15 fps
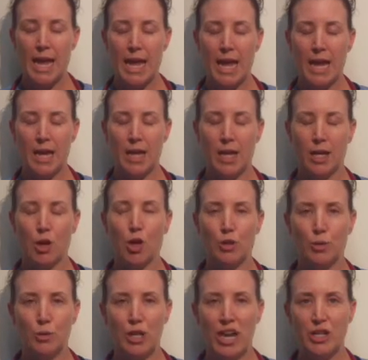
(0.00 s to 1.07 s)
in a
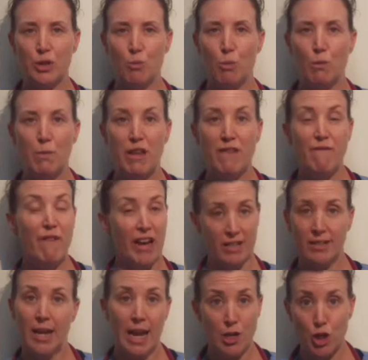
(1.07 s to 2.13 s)
consultation would be
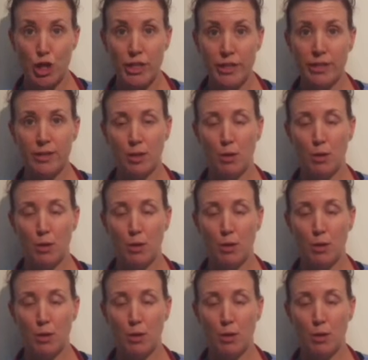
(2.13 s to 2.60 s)
vaccinations,